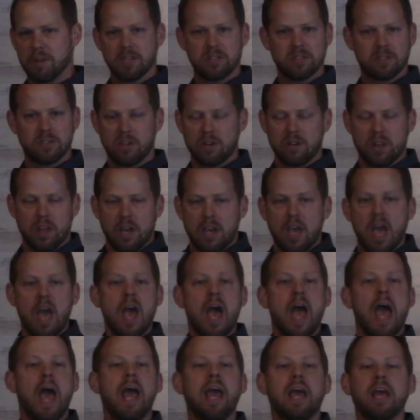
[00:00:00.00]
because they're like,
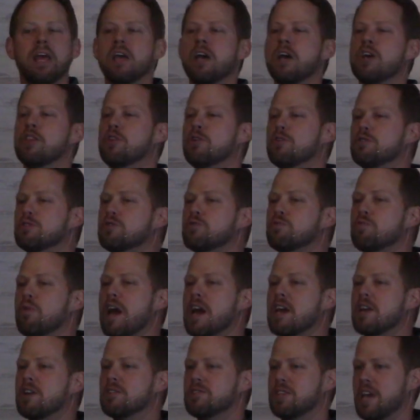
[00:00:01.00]
hey, those
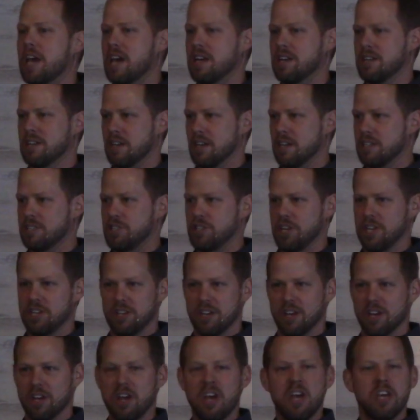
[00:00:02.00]
writers had an
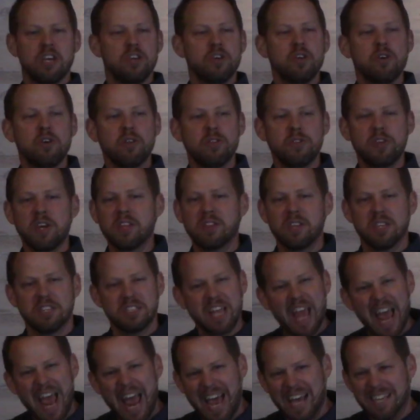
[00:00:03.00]
agenda. You don't think that
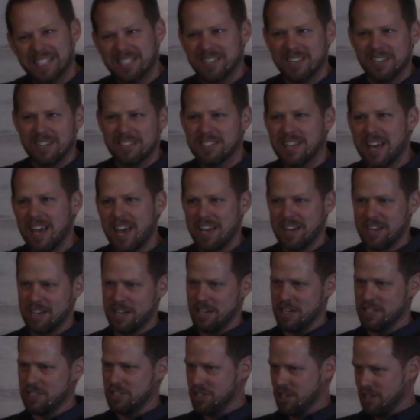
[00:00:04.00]
Tacitus had an
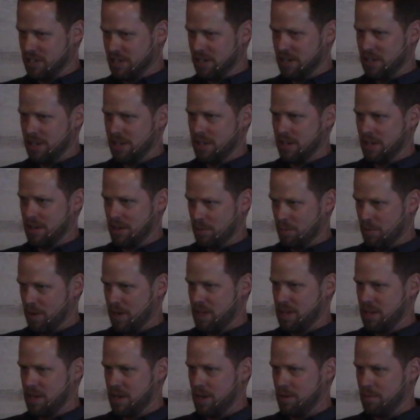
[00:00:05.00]
agenda in the way
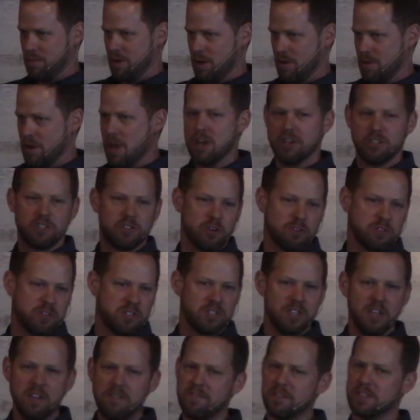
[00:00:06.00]
that he wrote?
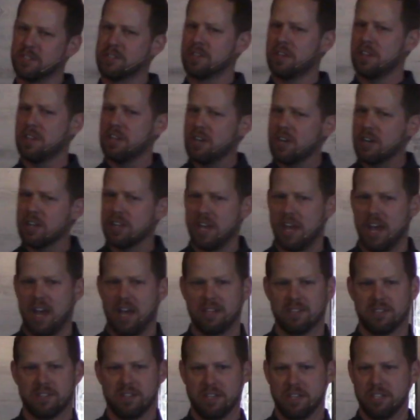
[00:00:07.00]
Josephus clearly
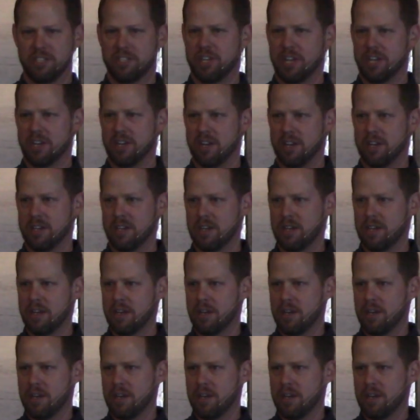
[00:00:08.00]
has an agenda.